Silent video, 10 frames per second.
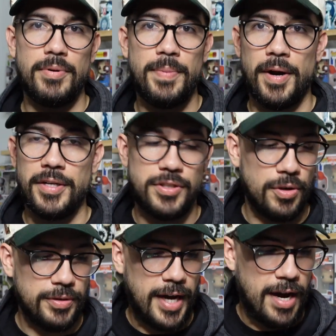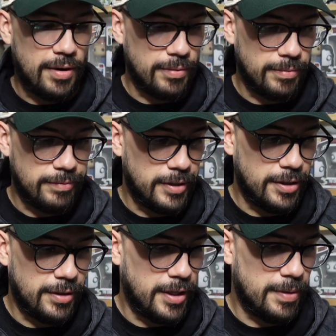Blueberry sold out
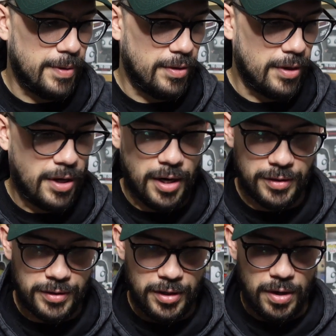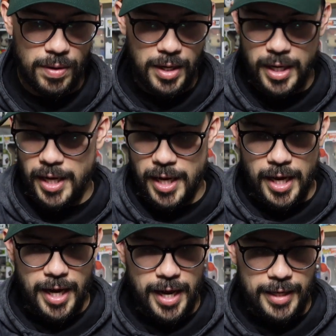literally in the middle of the cart. So
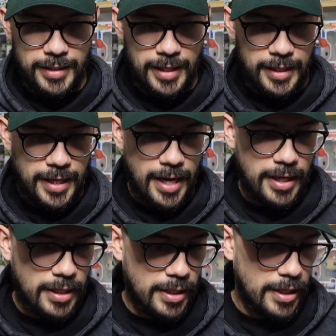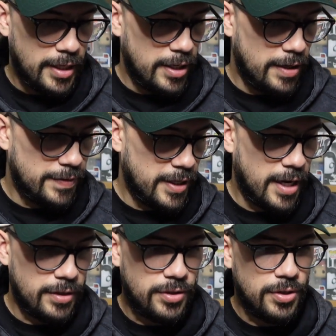I did get lucky enough to
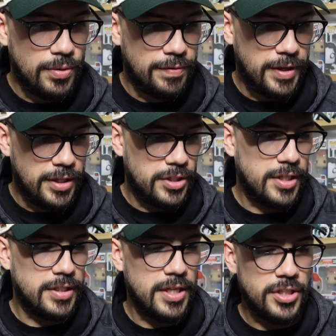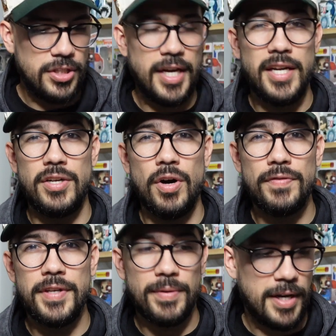get 2 of each, because initially I didn't know
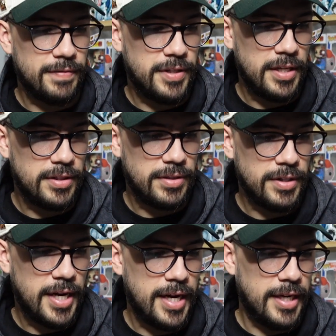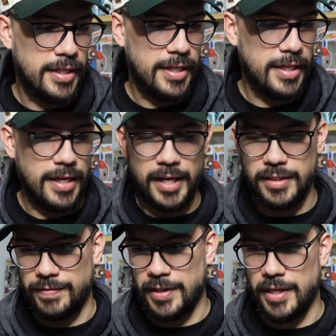if they were going to have chases or not, and then I
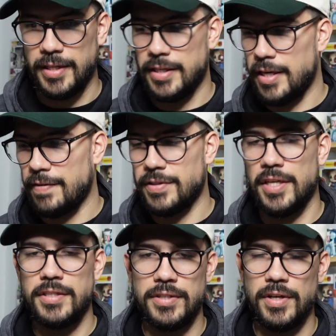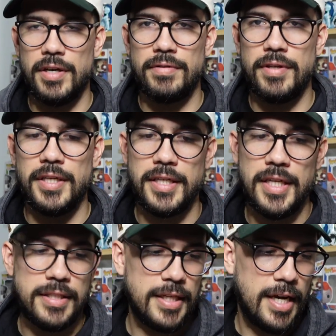actually found out they didn't have chases, so I didn't really
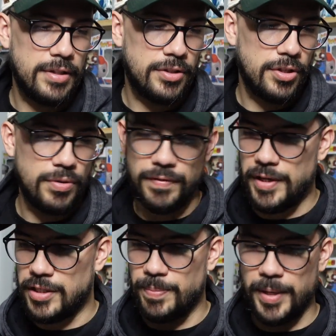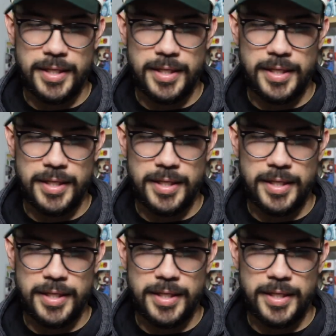need to get 2 of each, but I